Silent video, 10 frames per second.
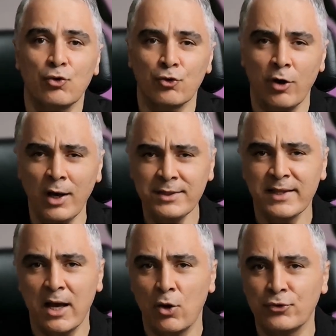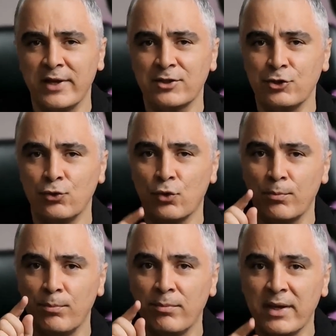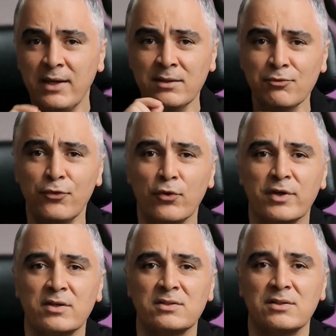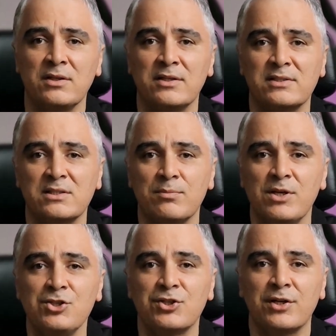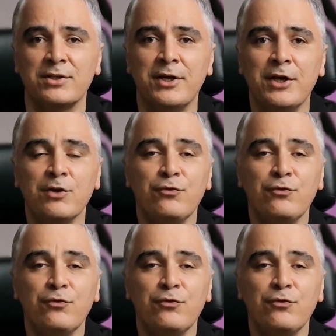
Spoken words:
right now that your main focus in estimation